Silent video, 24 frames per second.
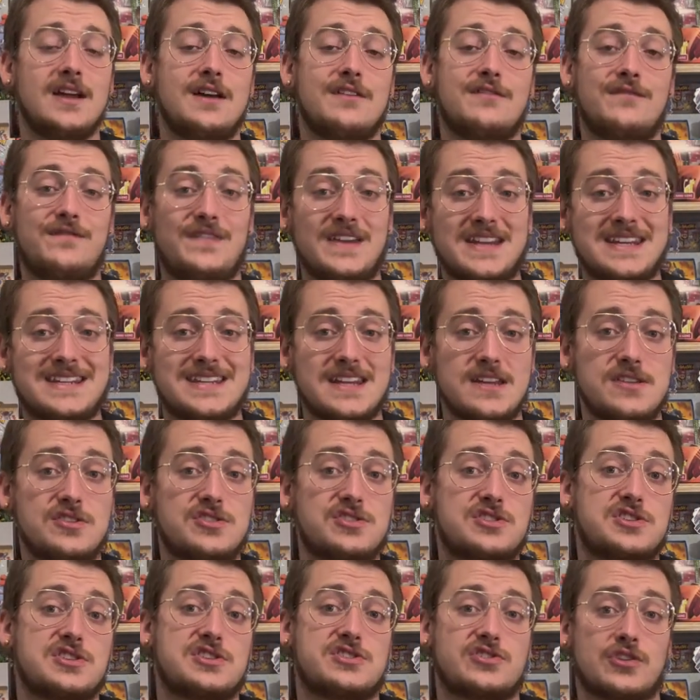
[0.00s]

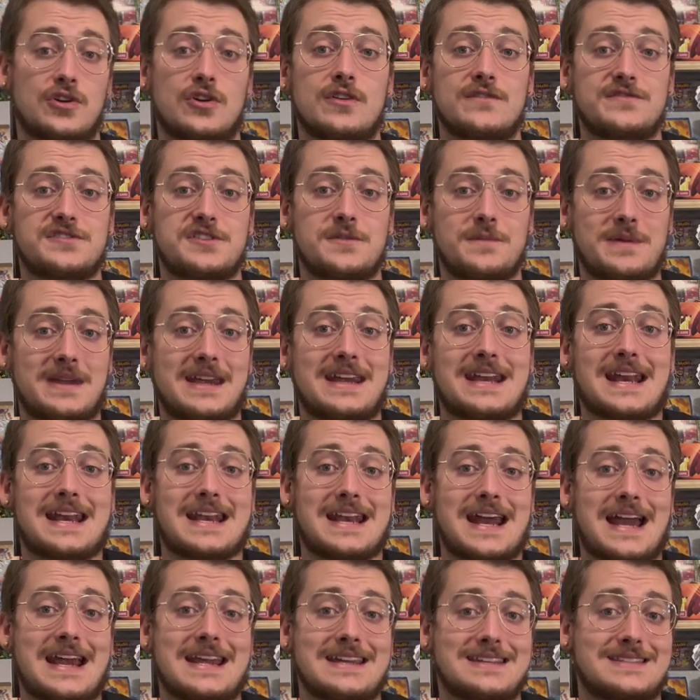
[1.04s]
Vintage deserves to be in a
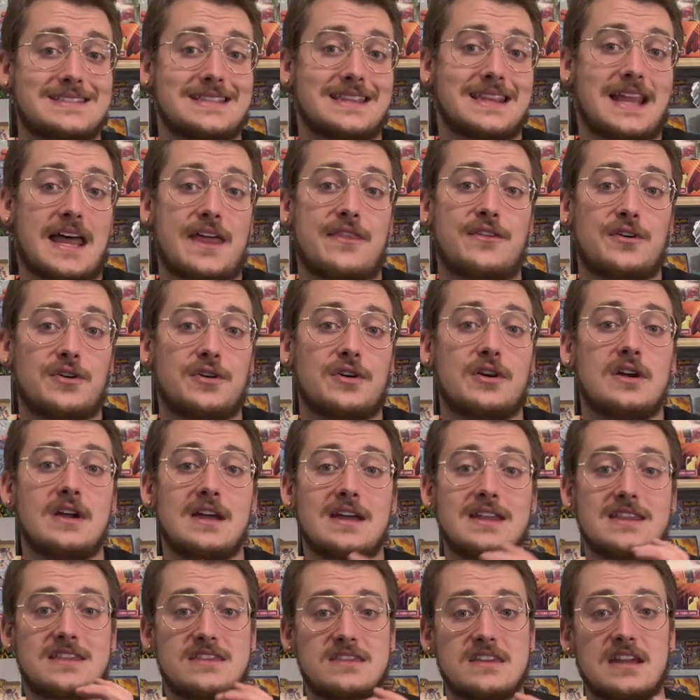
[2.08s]
nice leather,
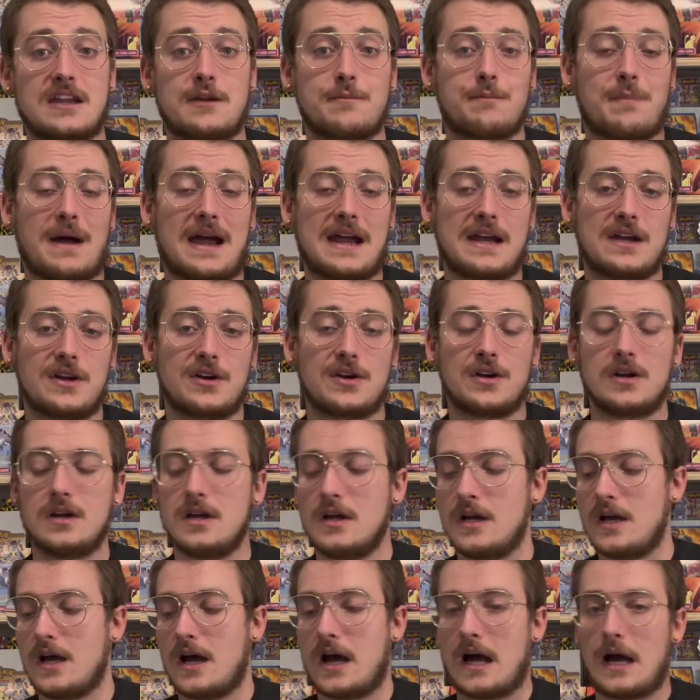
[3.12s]
thick binder.
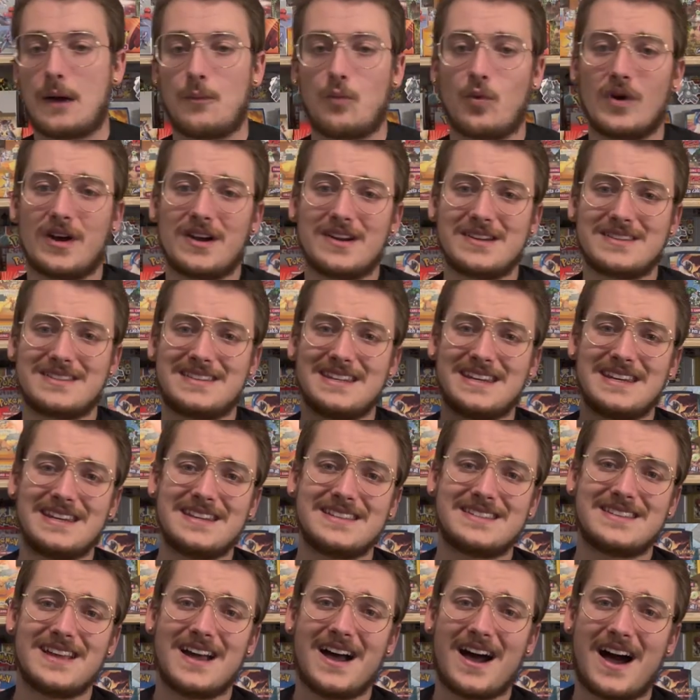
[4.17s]
Um, whereas
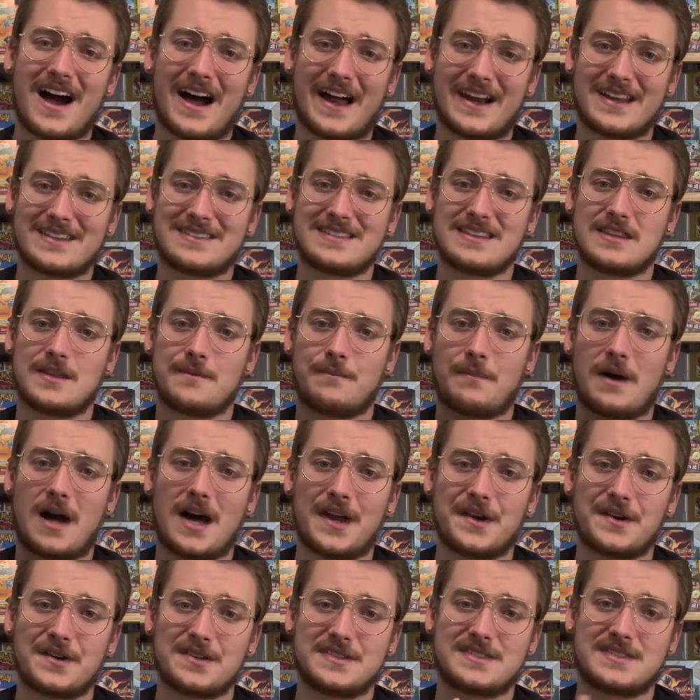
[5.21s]
these, honestly, the
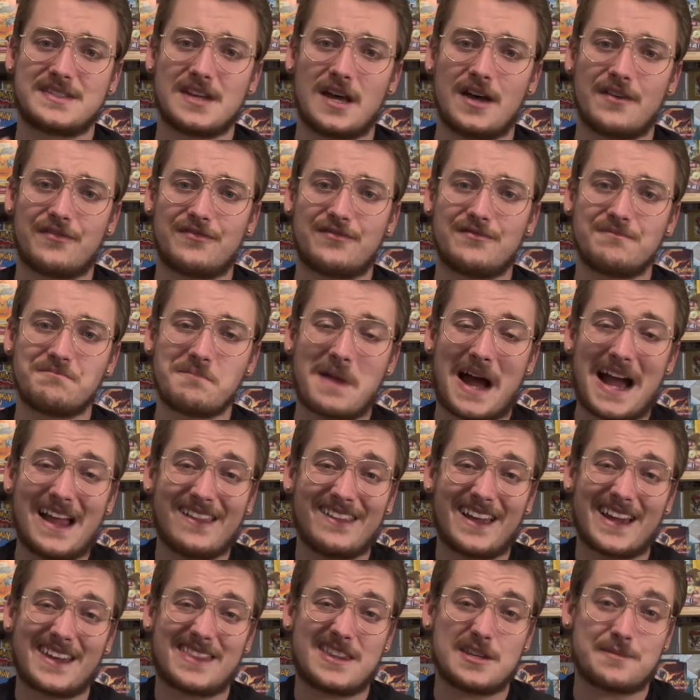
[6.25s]
modern stuff, I
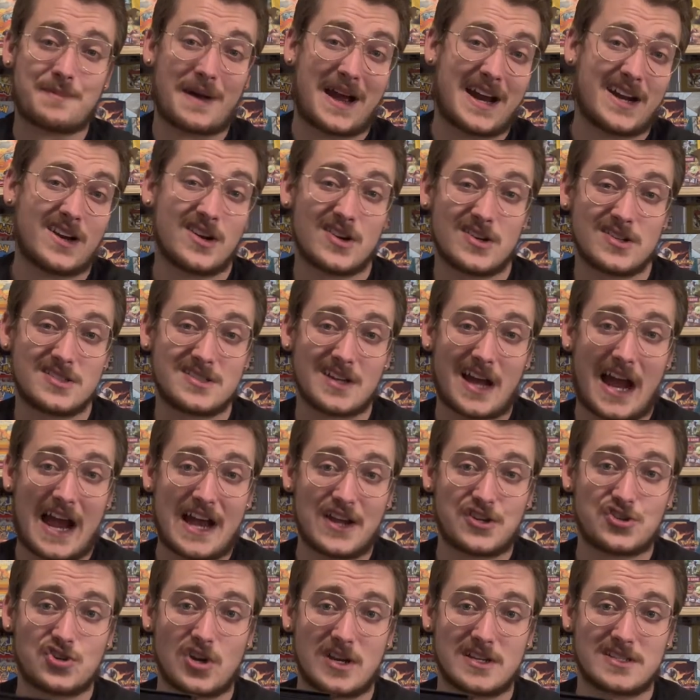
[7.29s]
like these binders. I
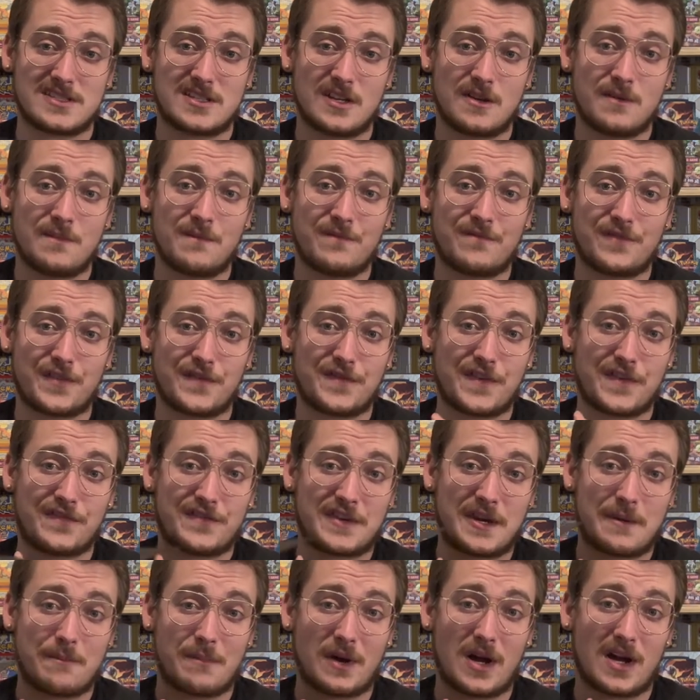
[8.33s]
trust them for
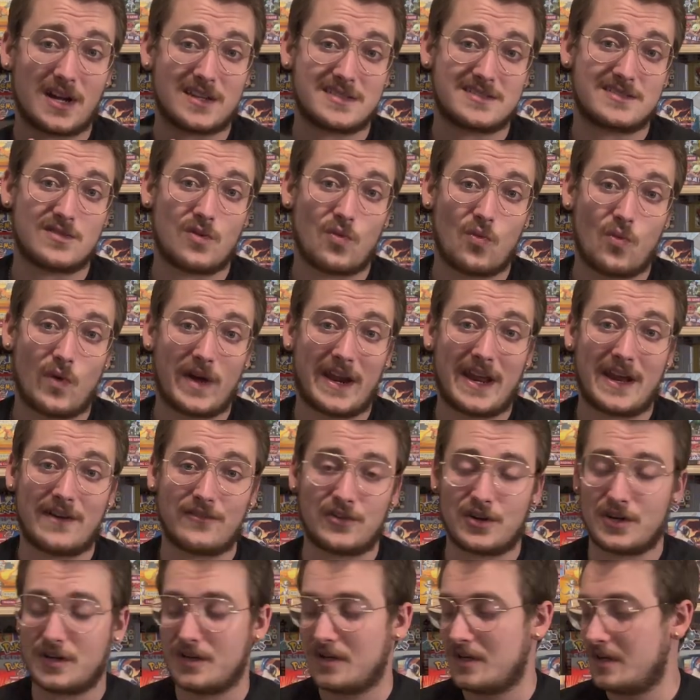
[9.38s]
fifteen bucks,
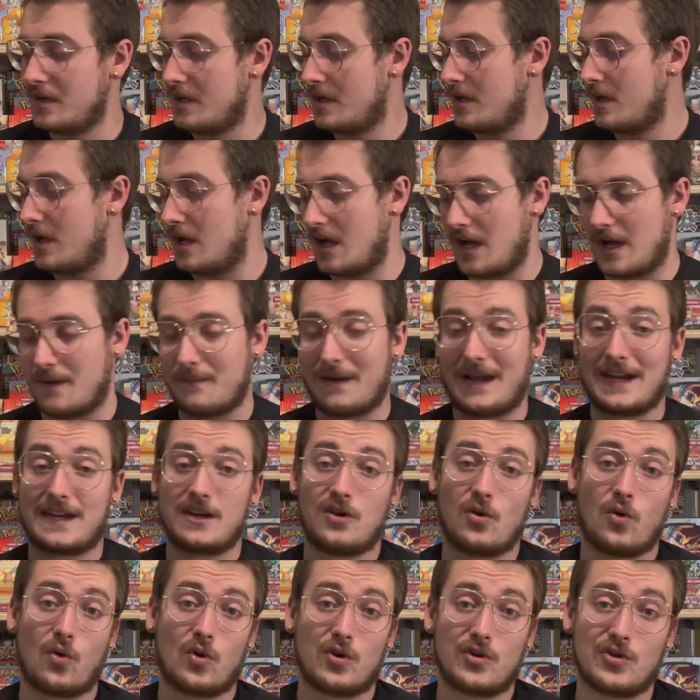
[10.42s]
whatever. Um, I can
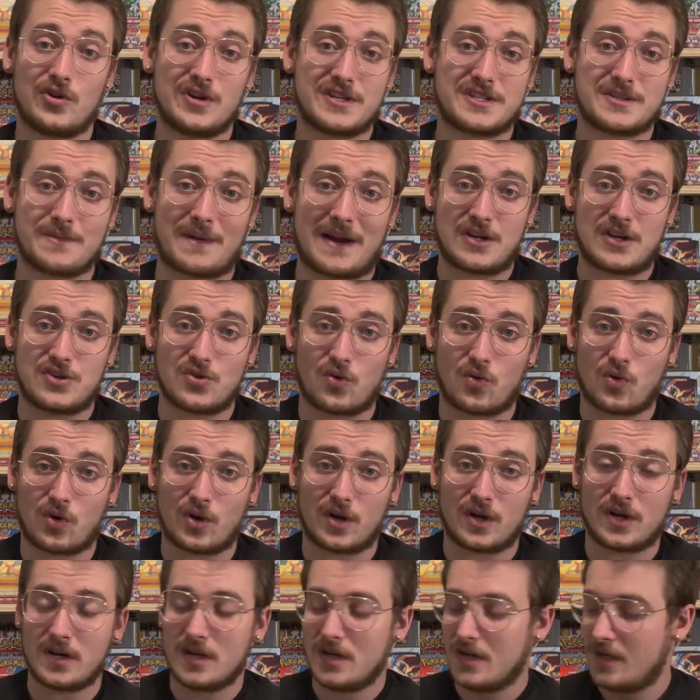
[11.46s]
order it to
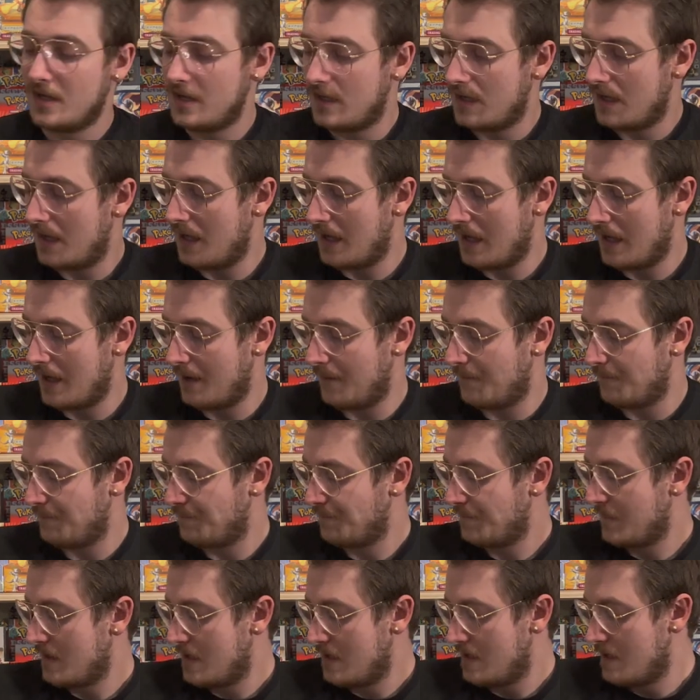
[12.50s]
door. Um,
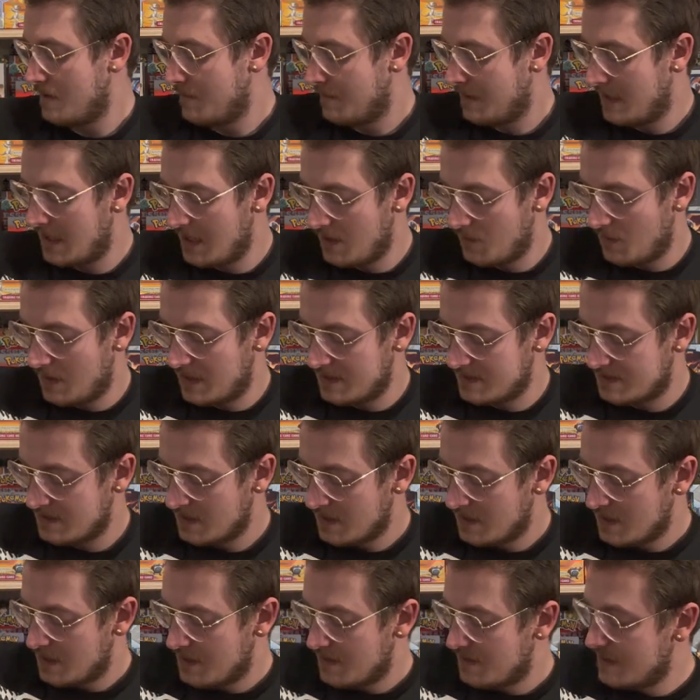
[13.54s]
but anyways,
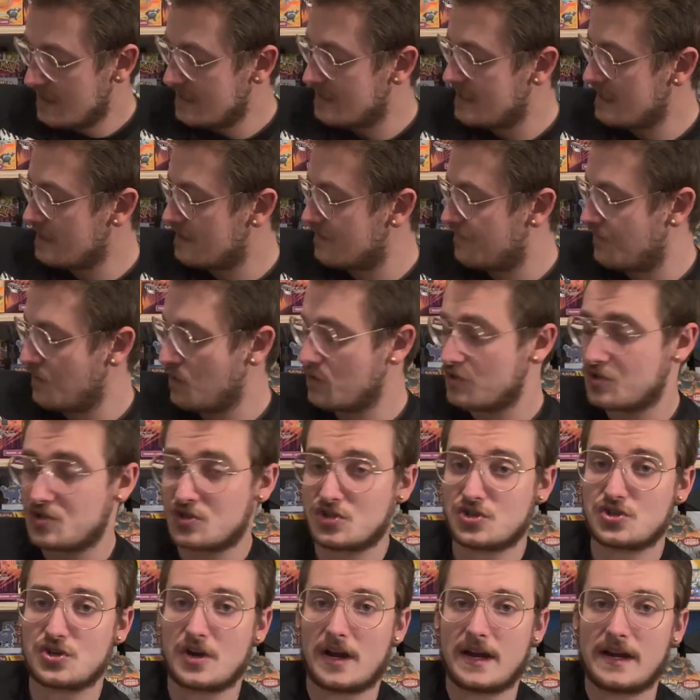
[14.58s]
this is Fusion
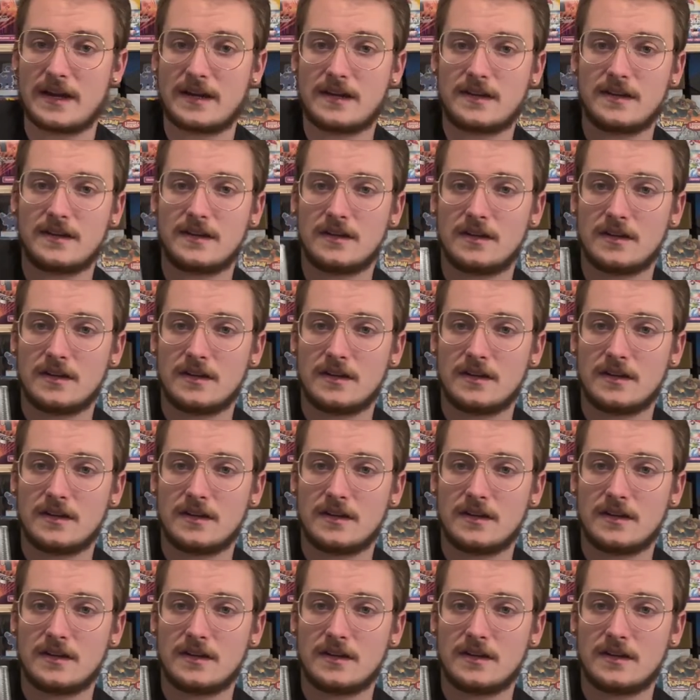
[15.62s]
Strike.